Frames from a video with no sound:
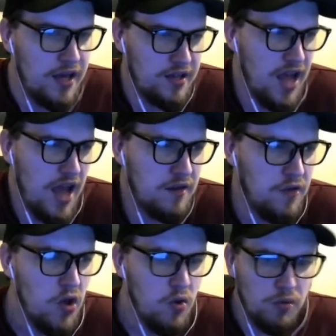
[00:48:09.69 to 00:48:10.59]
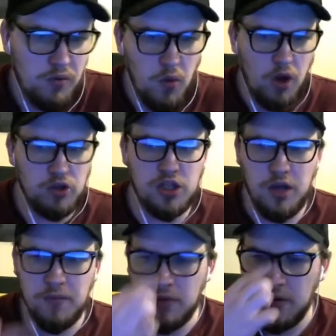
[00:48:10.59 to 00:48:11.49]
It kind of, when we're watching
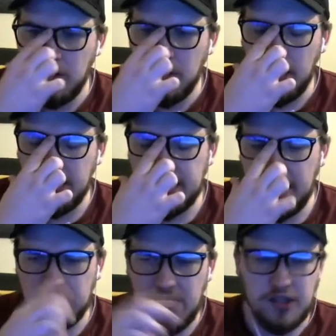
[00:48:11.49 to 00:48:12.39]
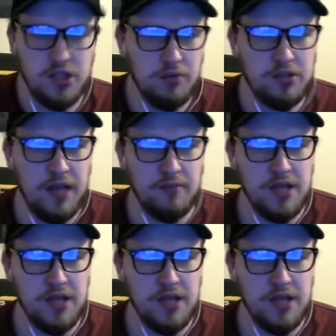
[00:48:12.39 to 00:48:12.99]
them, it seems like 2 teams